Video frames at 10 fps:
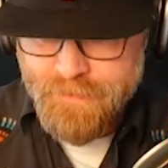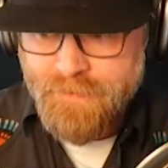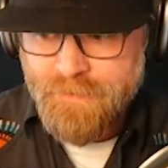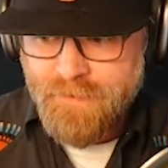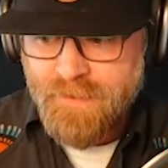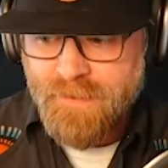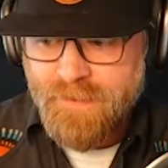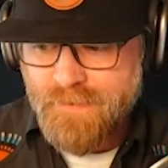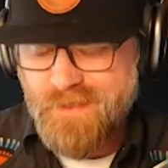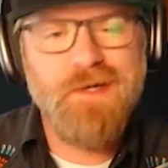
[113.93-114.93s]

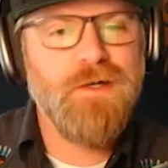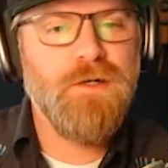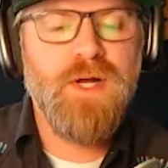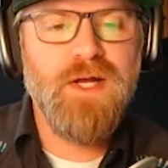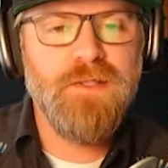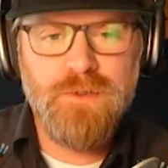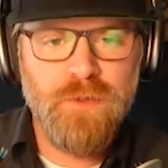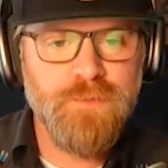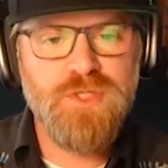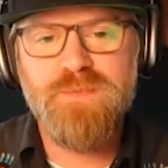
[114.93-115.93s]
in and around the crypto
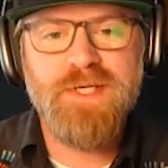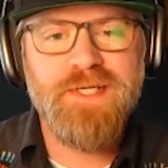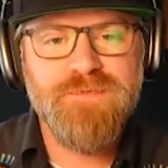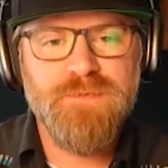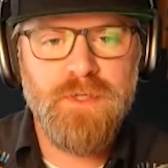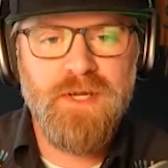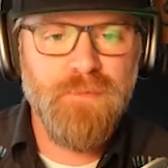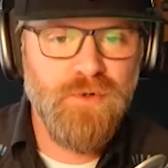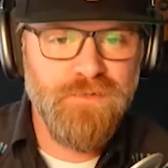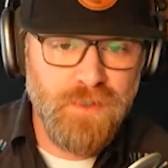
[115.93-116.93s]
space for a number
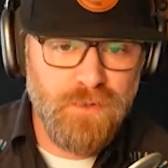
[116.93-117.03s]
of years,